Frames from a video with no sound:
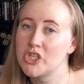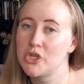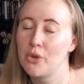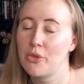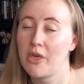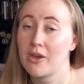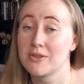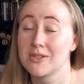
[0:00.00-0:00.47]

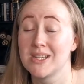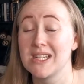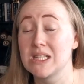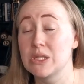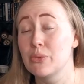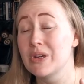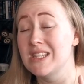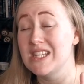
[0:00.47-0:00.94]

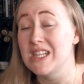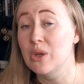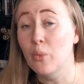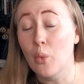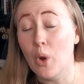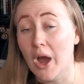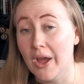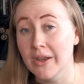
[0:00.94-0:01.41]

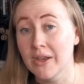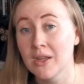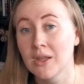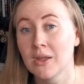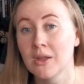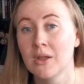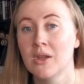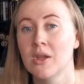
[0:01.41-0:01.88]
2021